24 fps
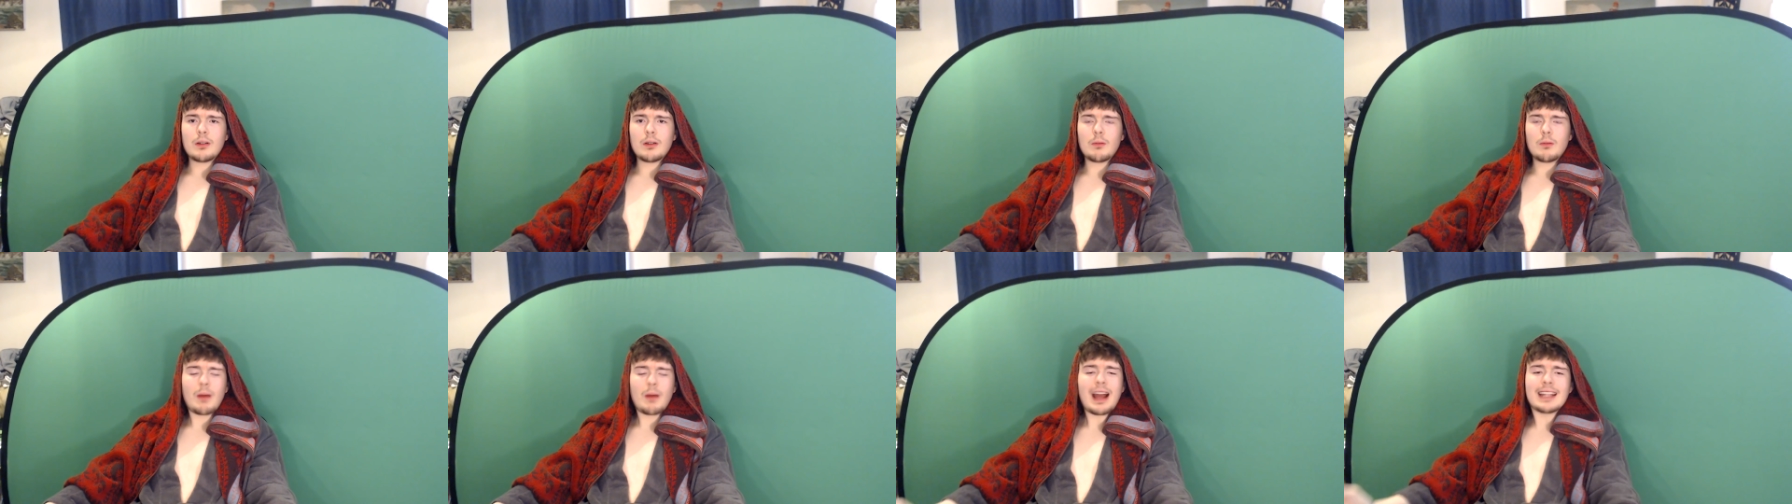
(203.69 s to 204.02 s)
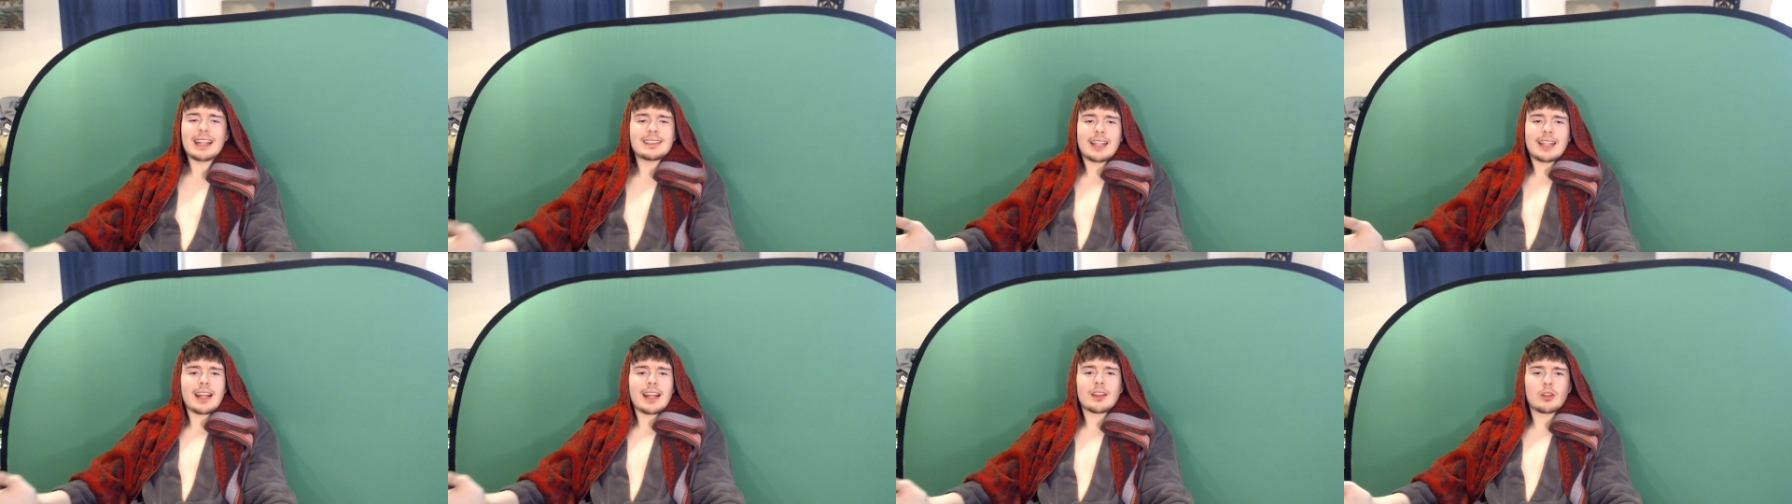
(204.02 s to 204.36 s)
why
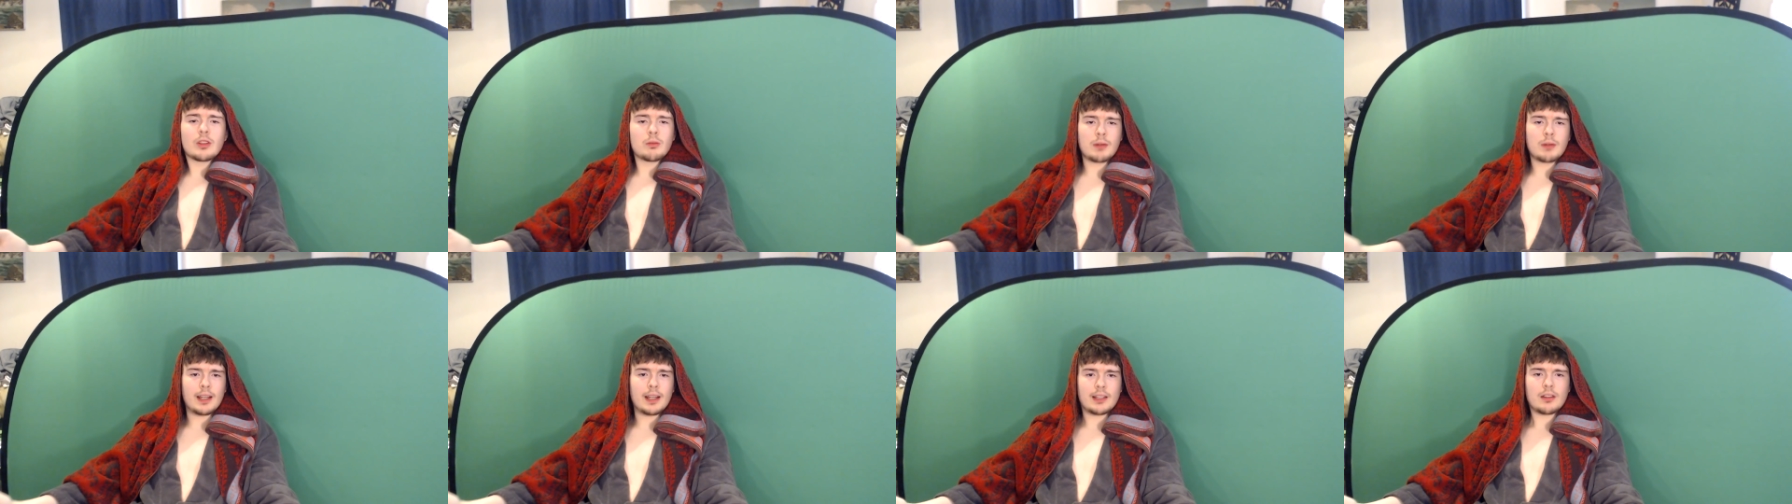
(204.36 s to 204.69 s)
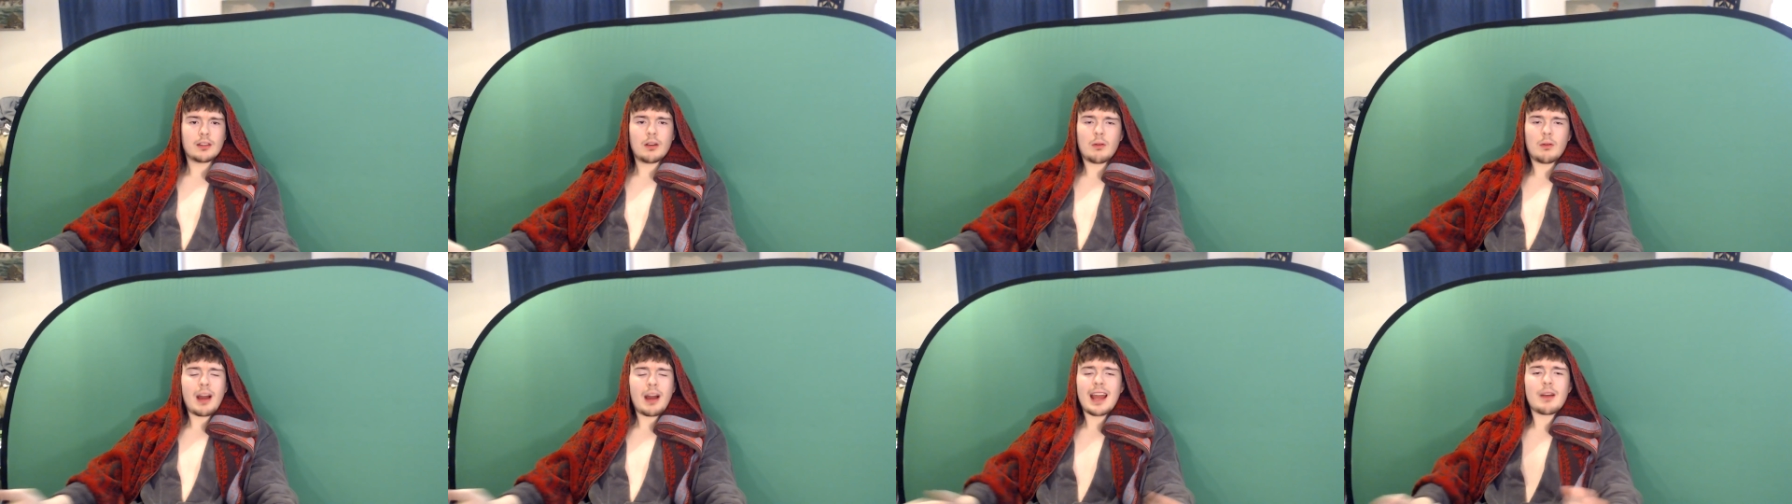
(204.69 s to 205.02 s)
take the risk?
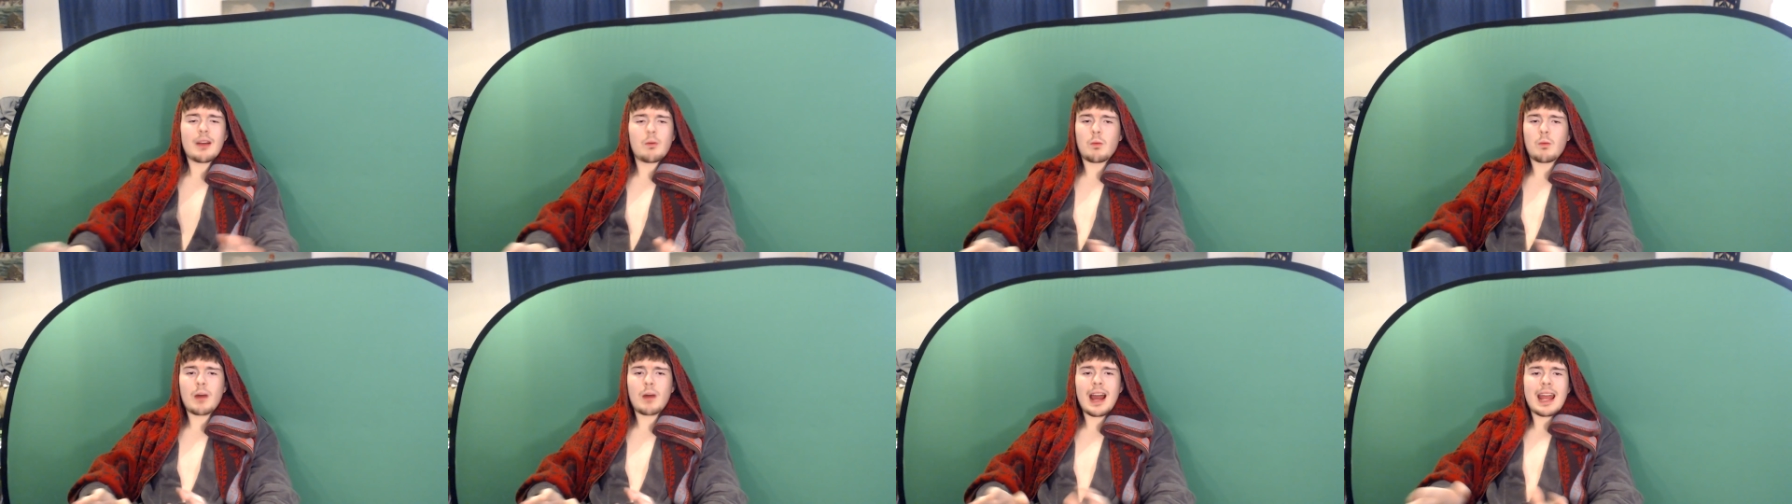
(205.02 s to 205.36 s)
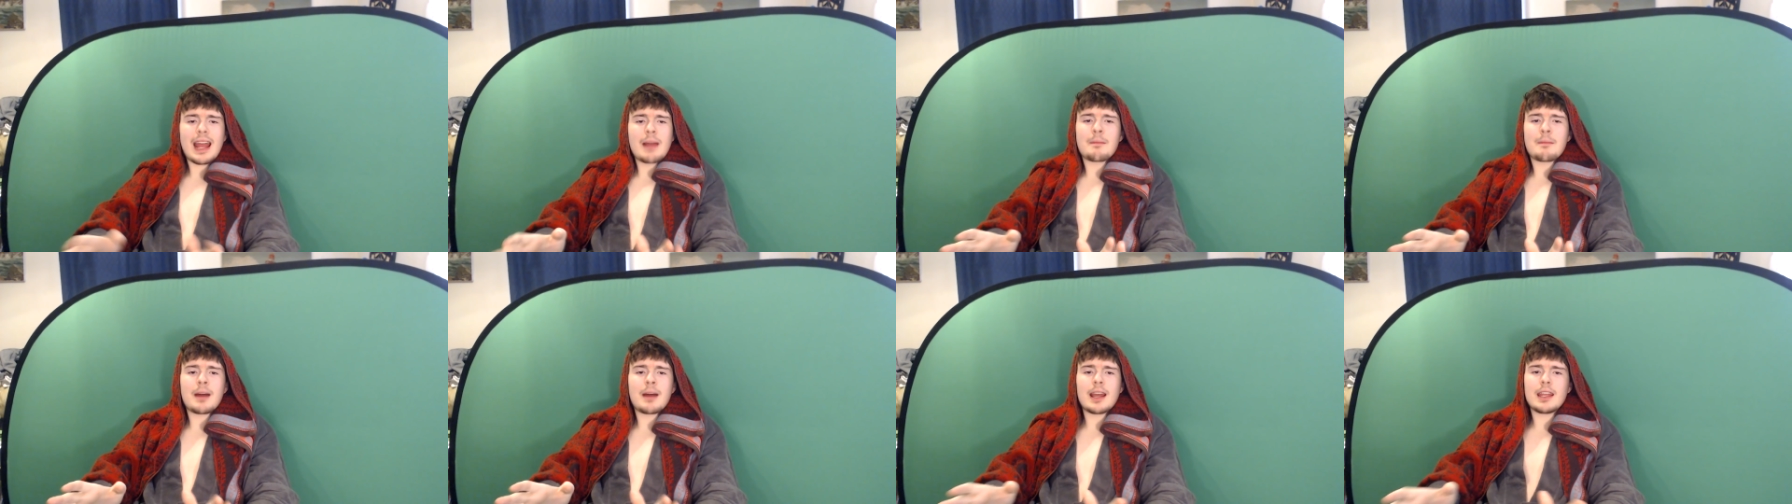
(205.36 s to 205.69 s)
Why why
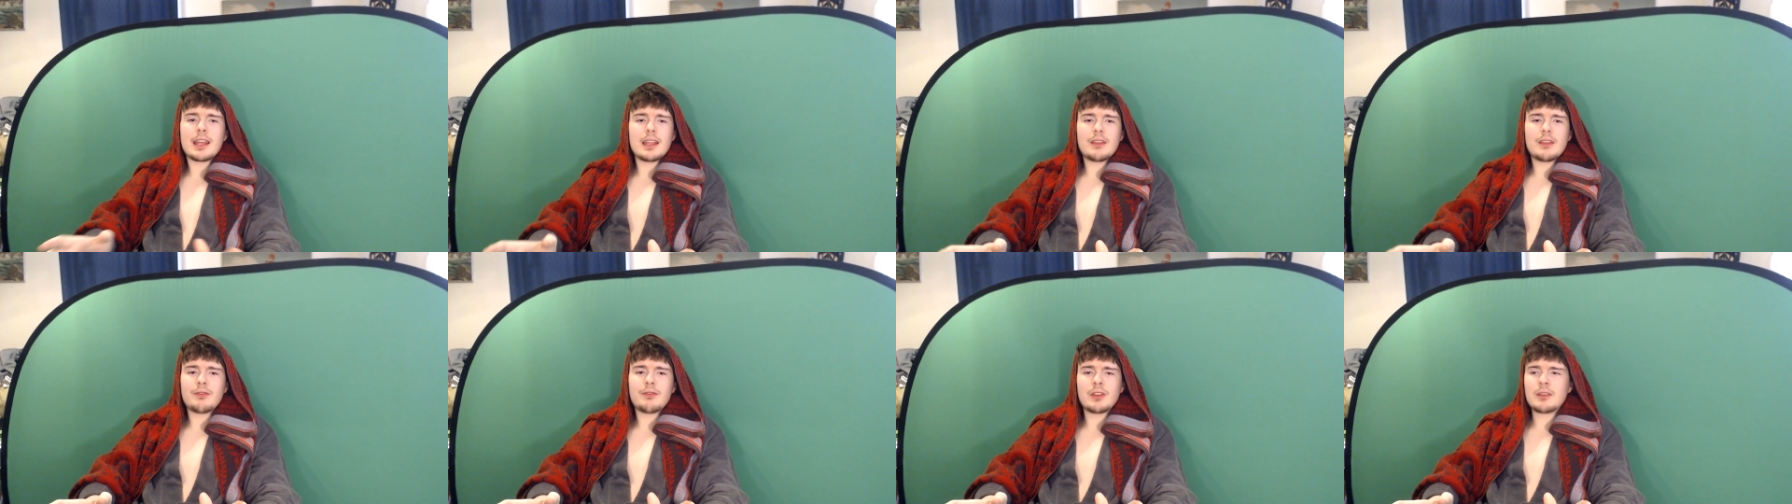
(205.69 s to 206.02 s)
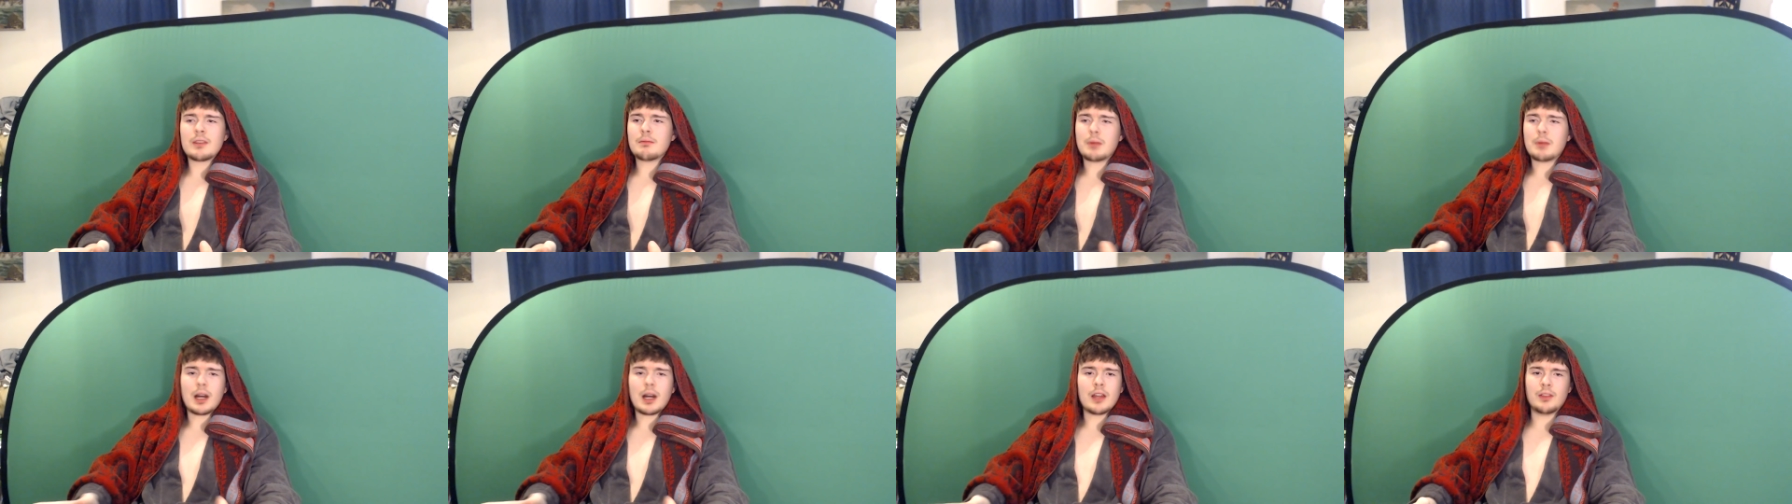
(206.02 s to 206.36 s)
am I
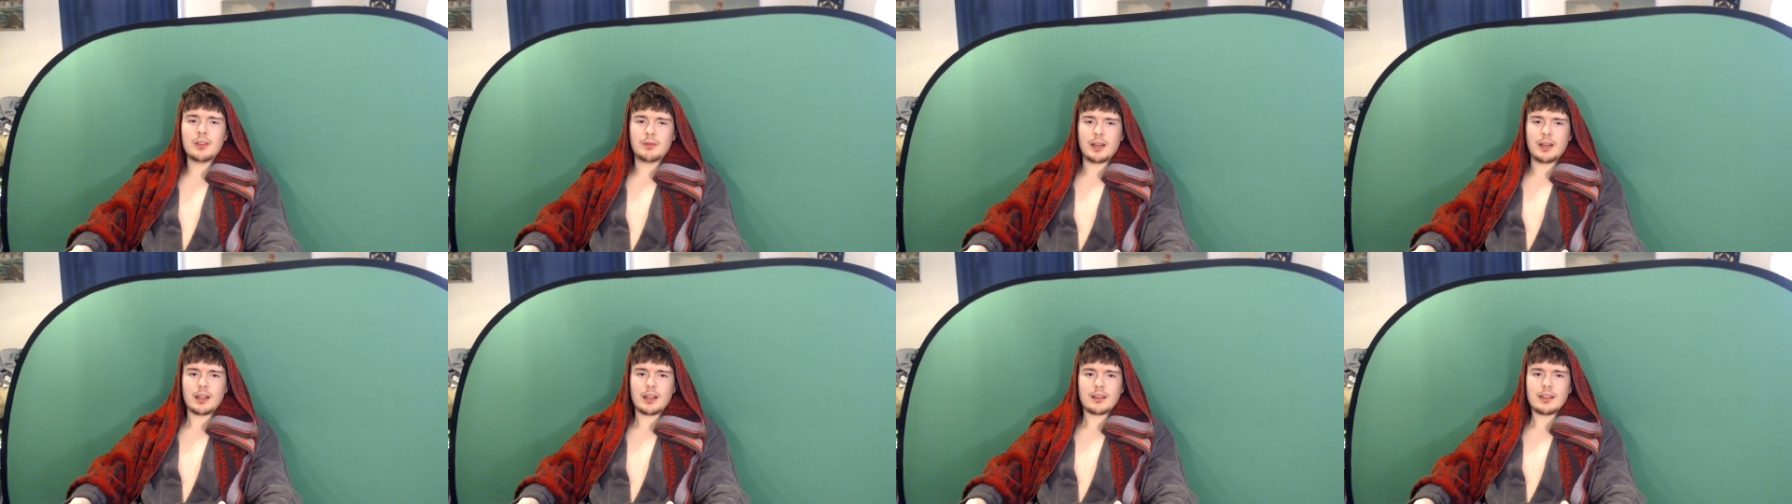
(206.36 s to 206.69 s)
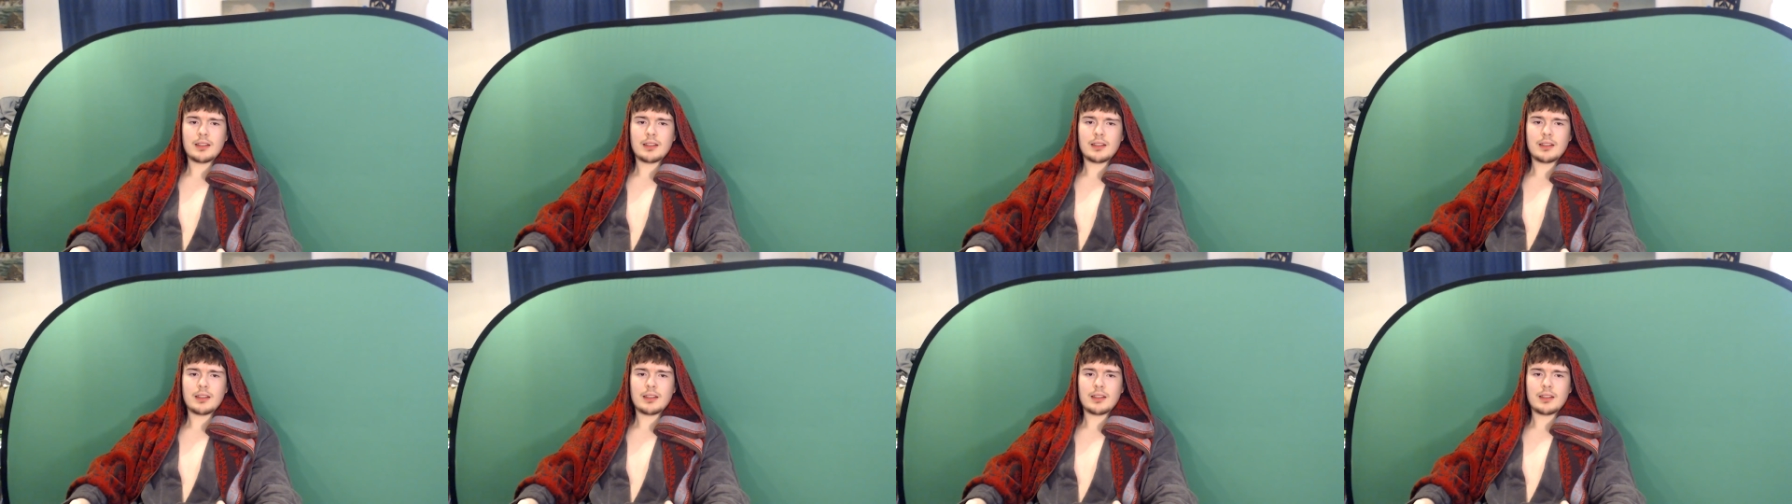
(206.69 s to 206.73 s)
even bothering?